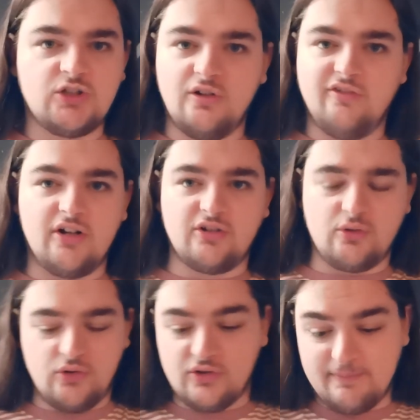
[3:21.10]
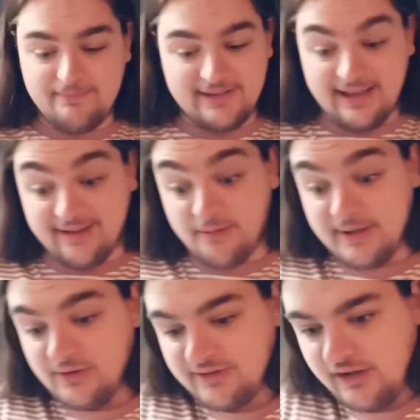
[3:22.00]
So far, so good. Let's get a
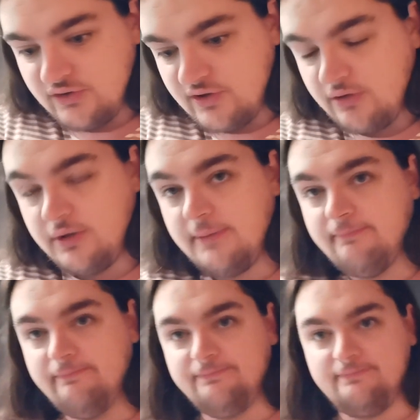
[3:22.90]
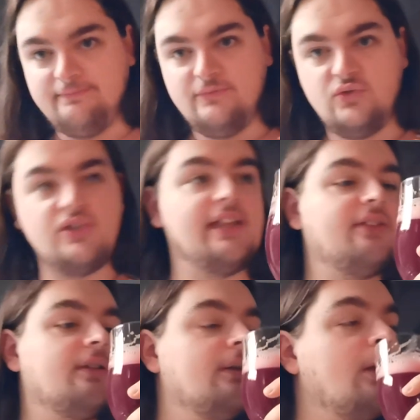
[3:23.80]
big old taste, shall we?
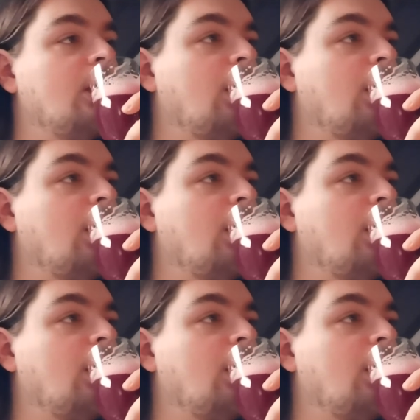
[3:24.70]
Cheers.